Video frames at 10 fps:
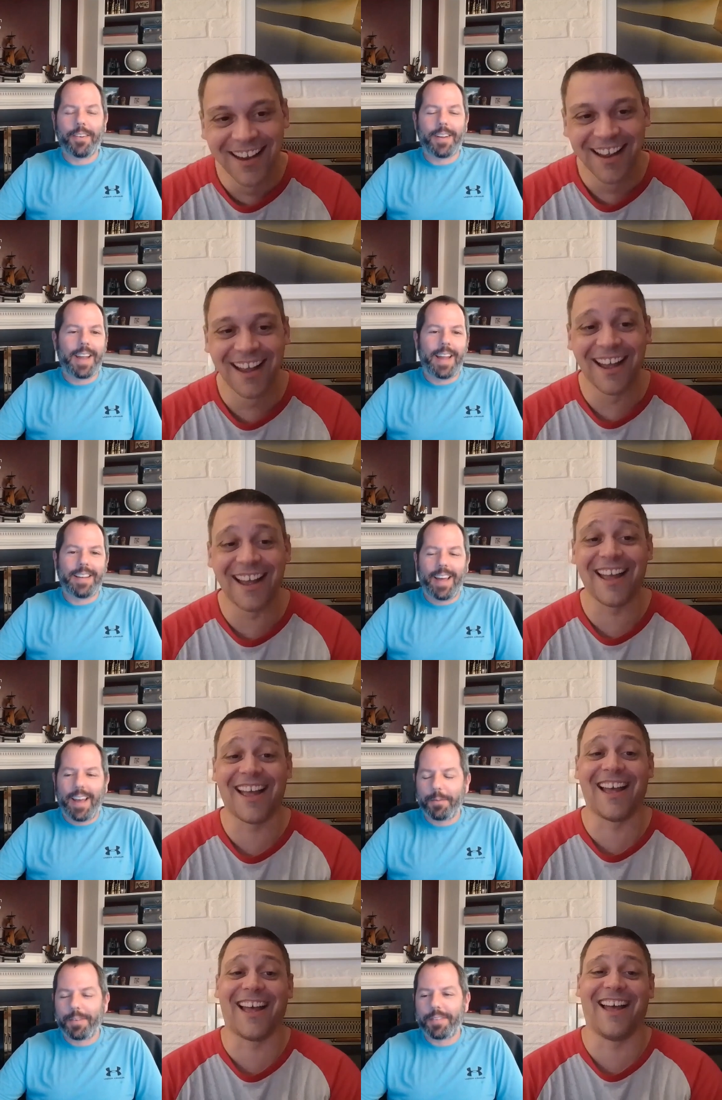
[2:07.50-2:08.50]
Speaker 1: either and, and
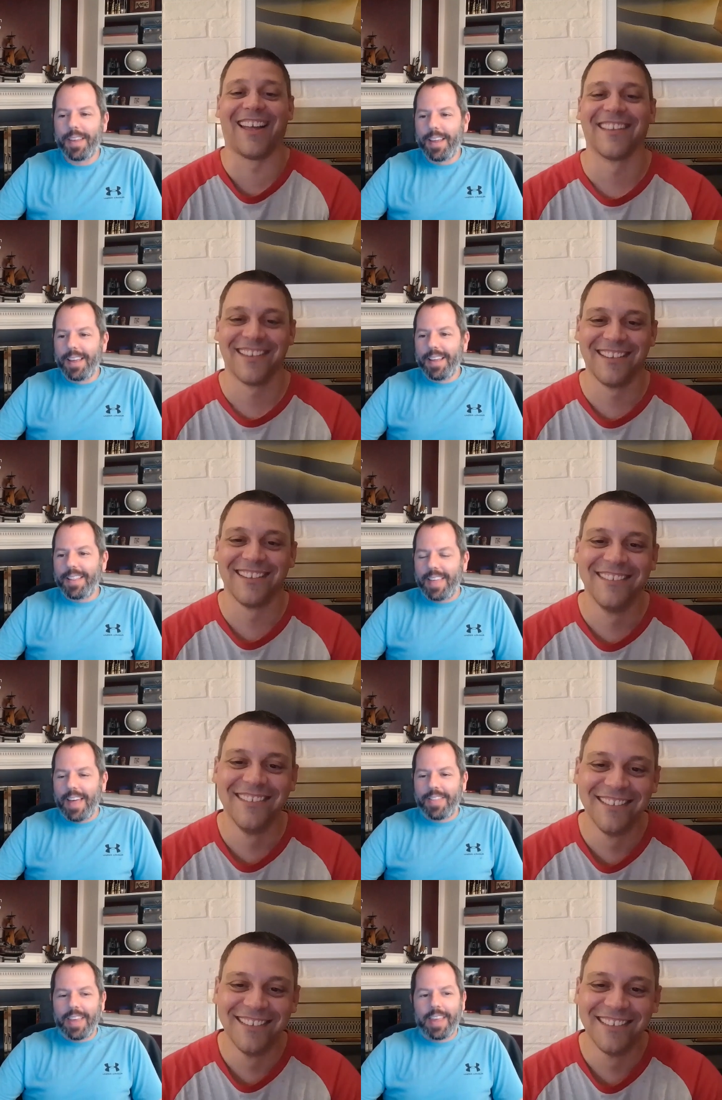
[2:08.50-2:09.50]
yeah i was
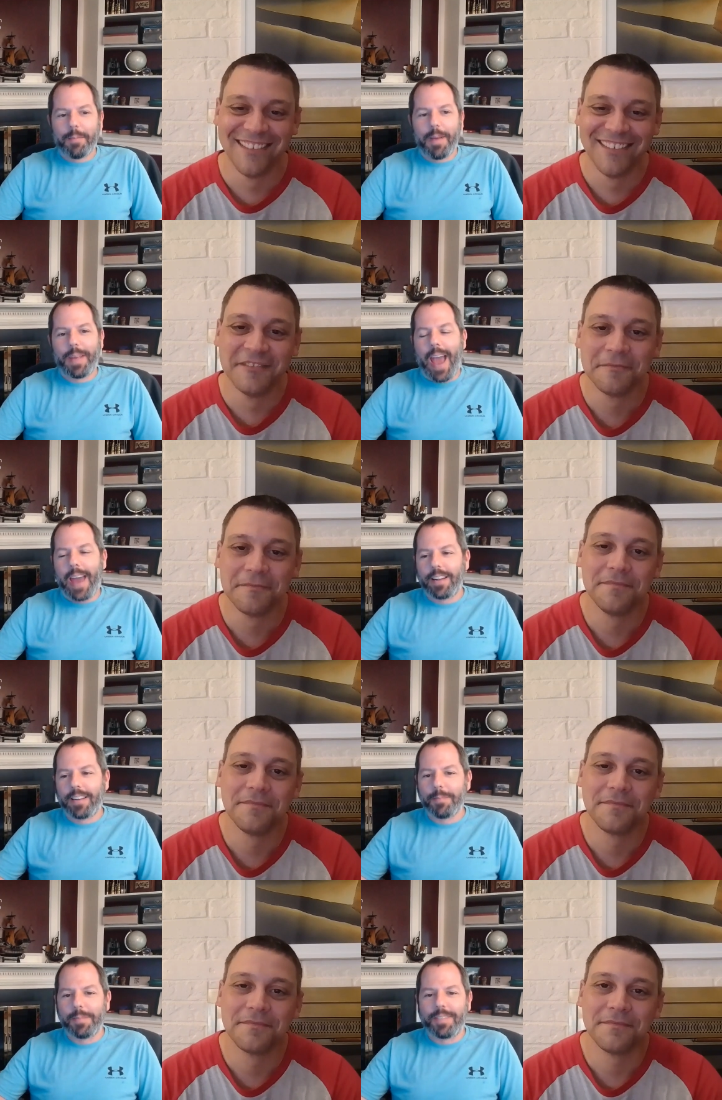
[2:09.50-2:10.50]
thinking maybe
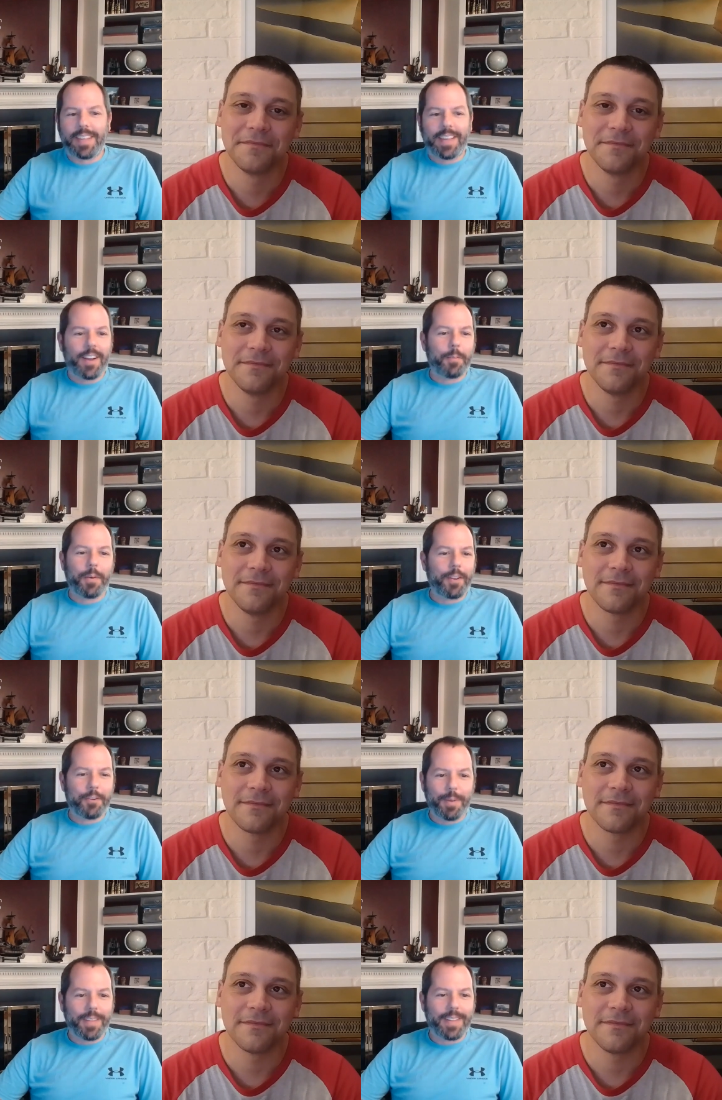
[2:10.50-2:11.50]
adding to the mystique here
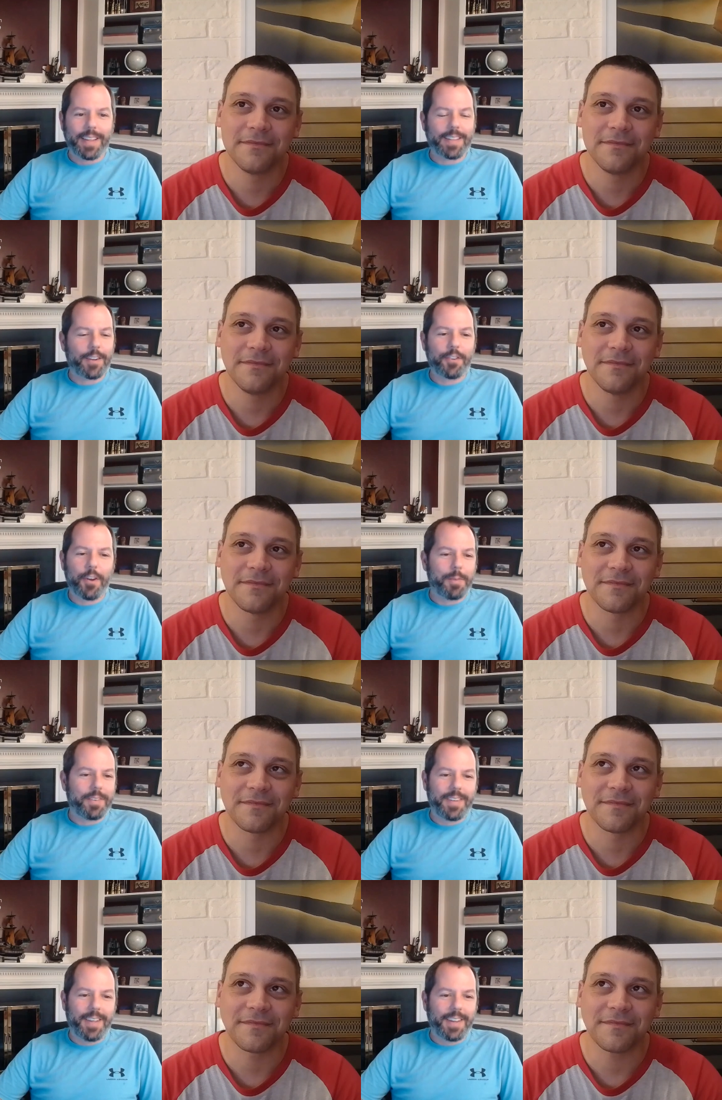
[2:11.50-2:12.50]
but there's really there's no
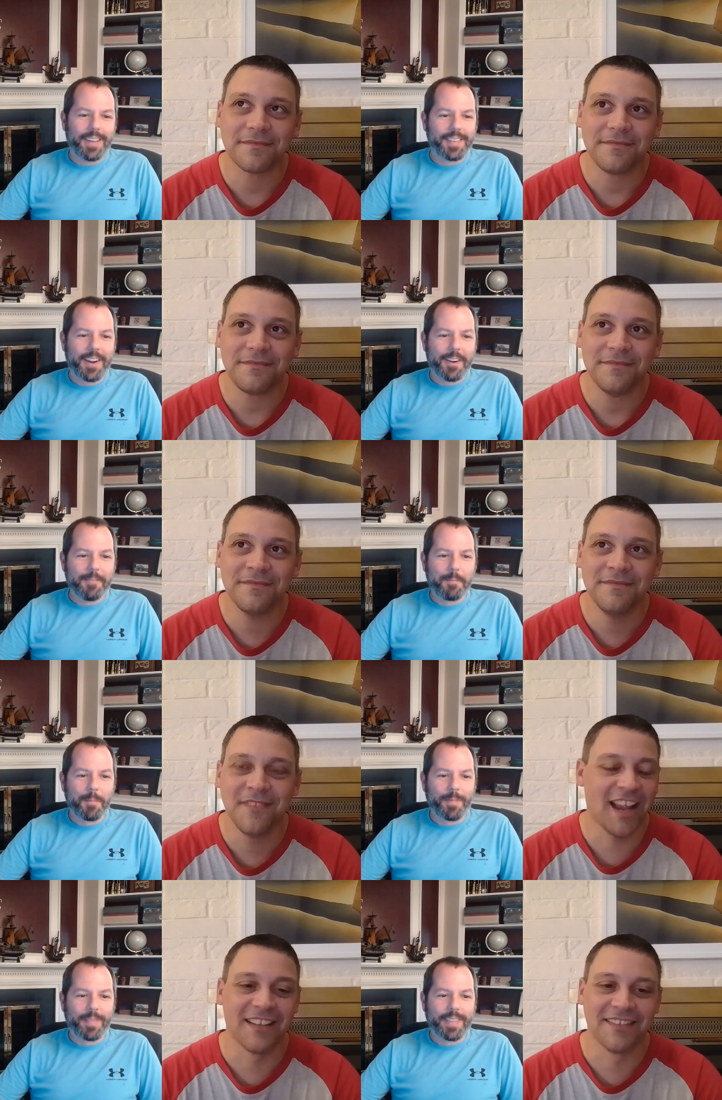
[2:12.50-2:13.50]
mystique is there
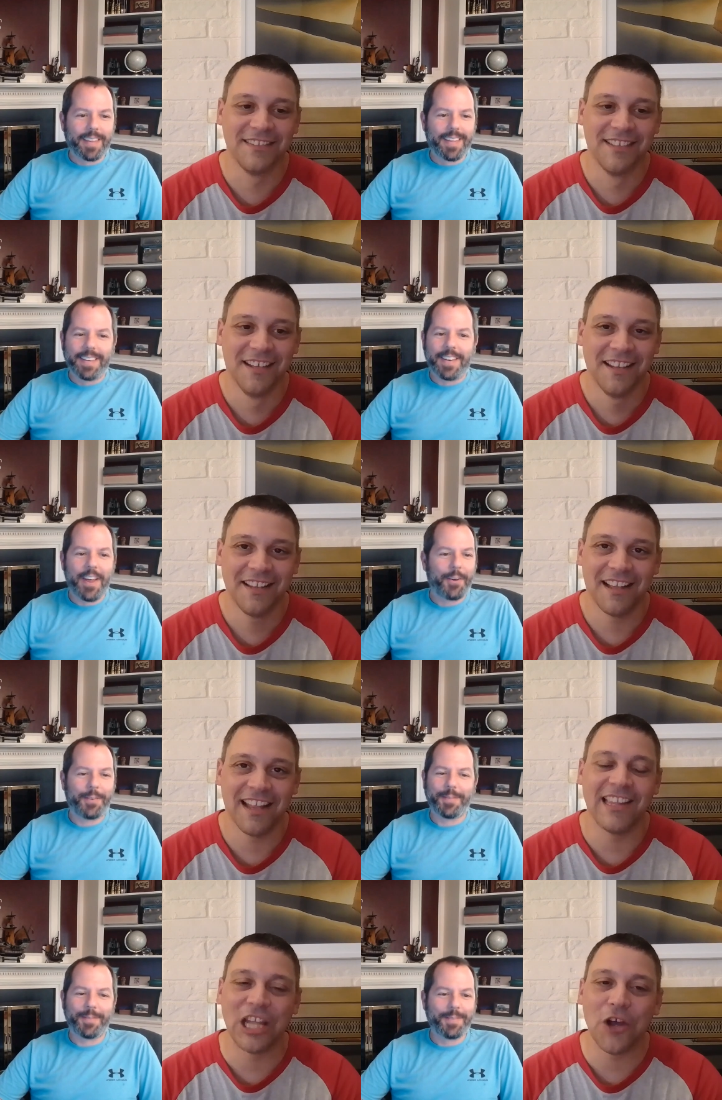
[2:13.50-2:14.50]
Speaker 2: yeah
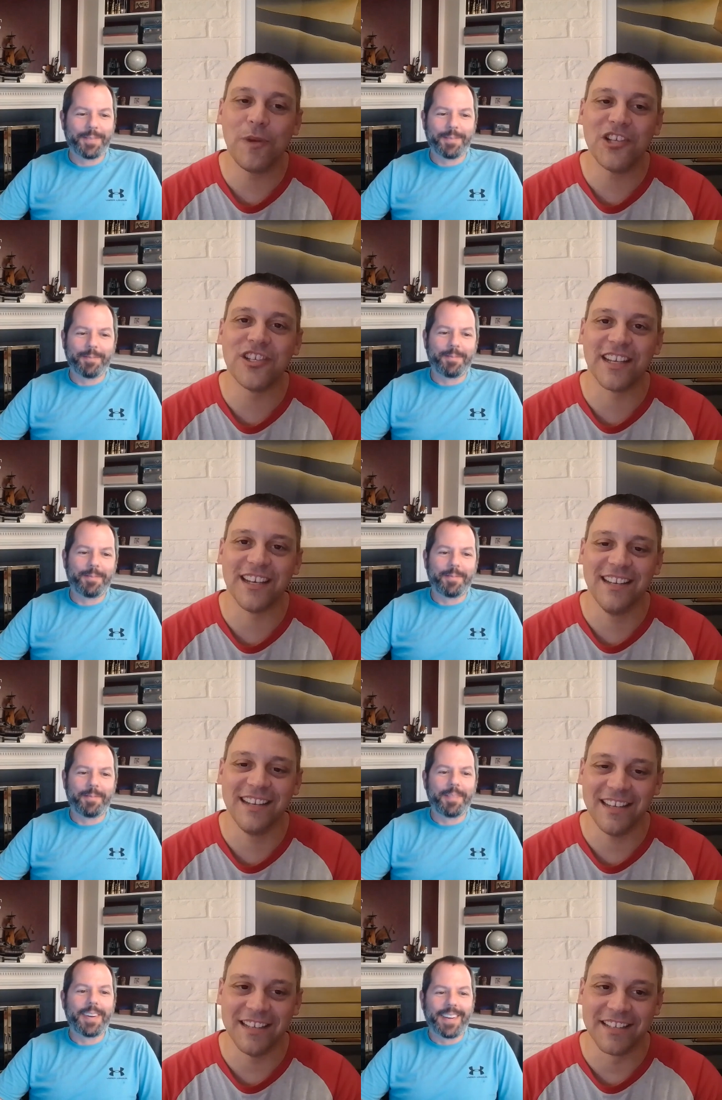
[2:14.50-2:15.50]
I get low
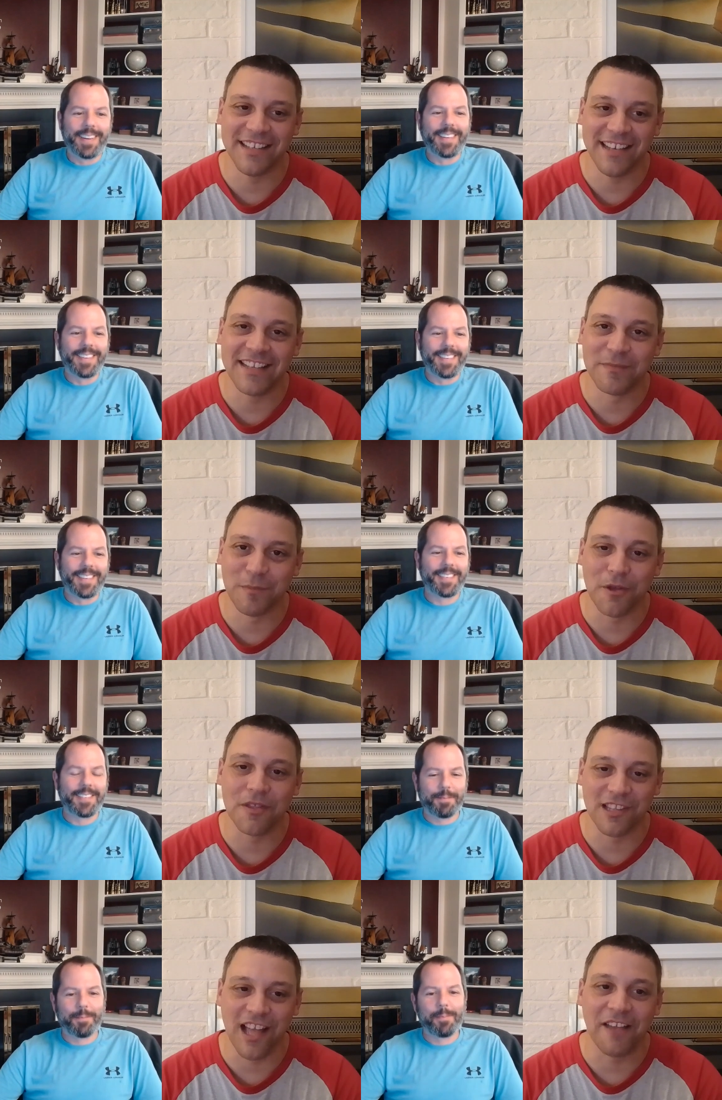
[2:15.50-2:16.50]
budget is is
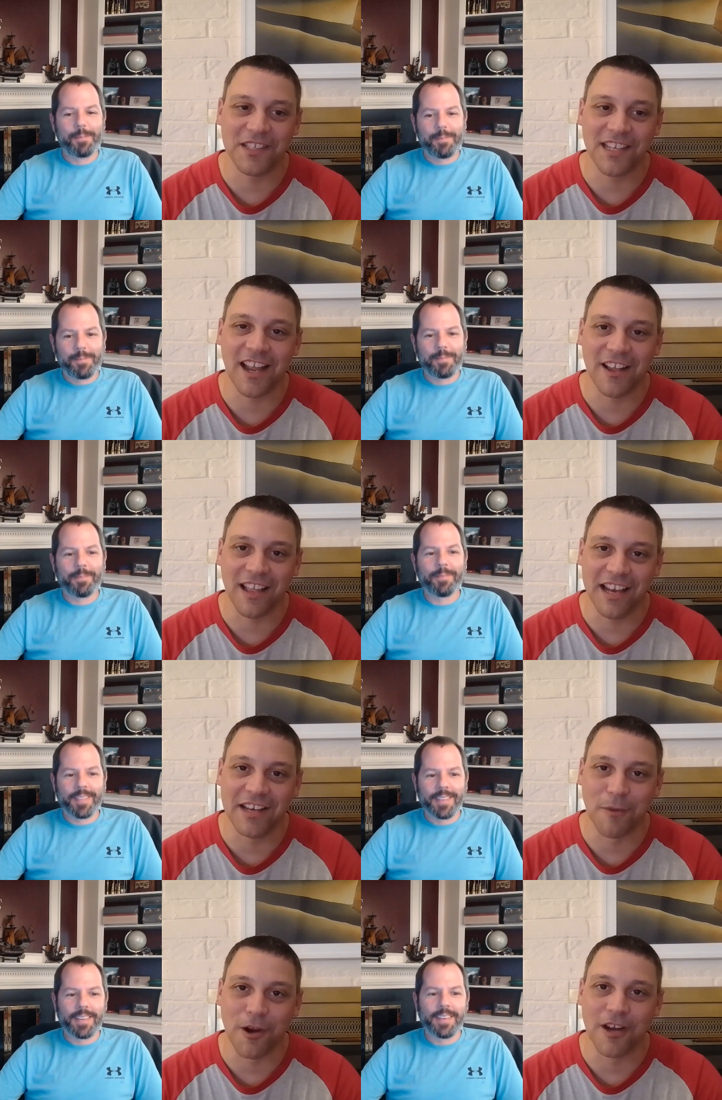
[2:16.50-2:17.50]
both a lifestyle
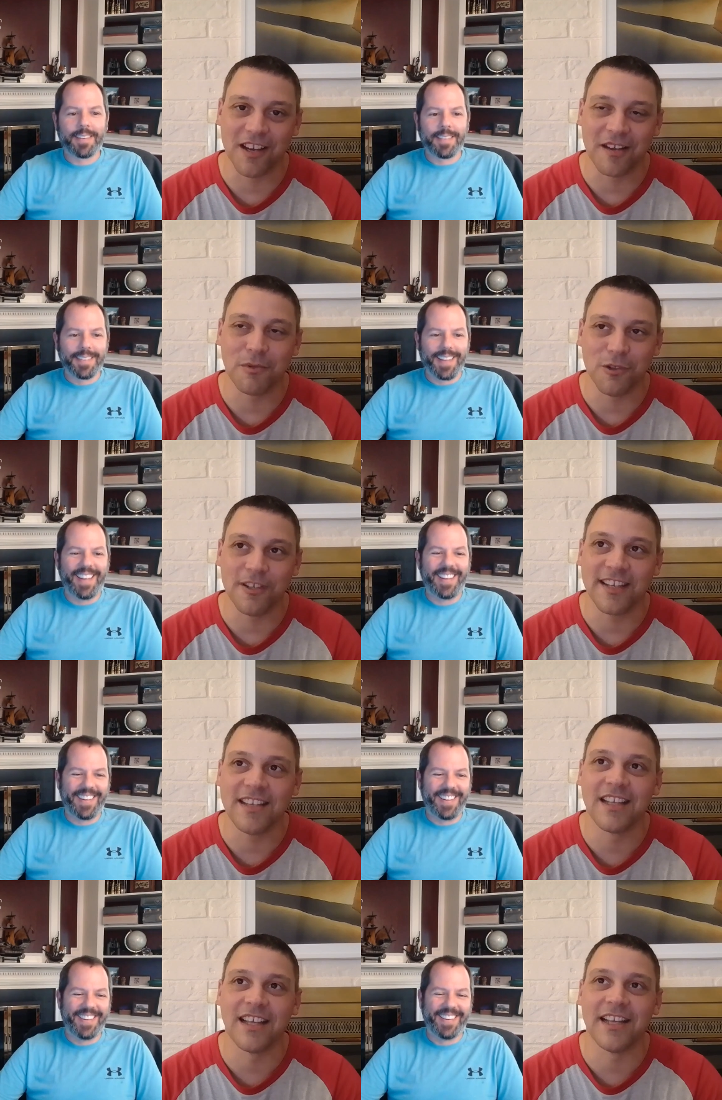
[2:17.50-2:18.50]
and a marketing
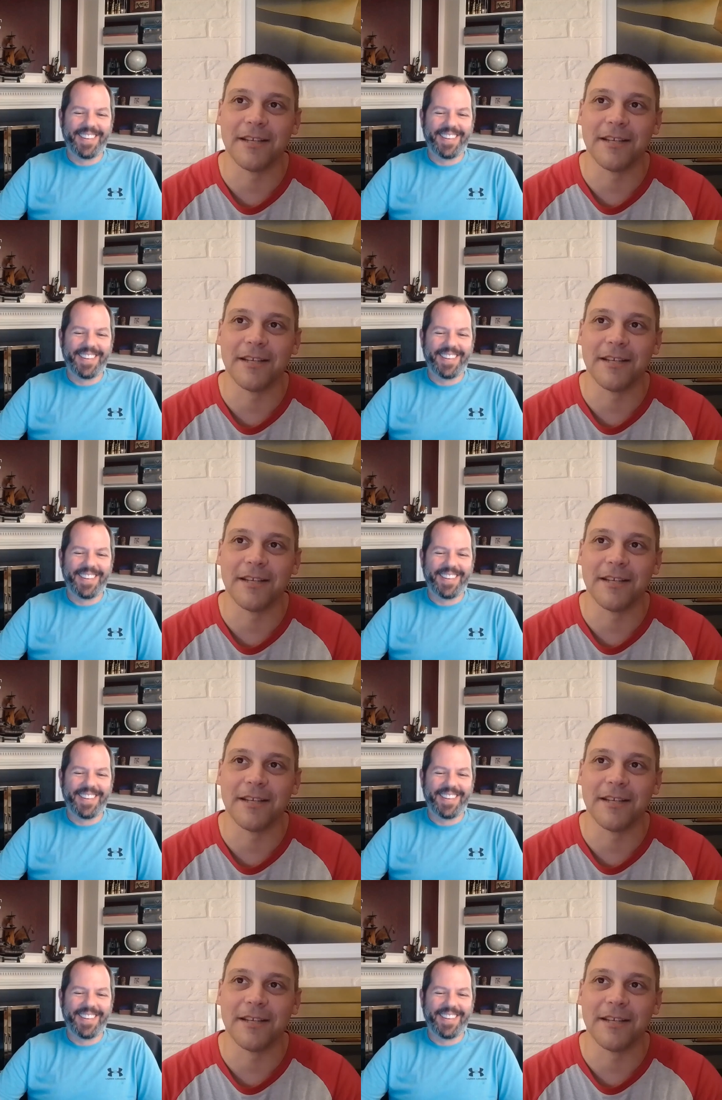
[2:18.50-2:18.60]
play all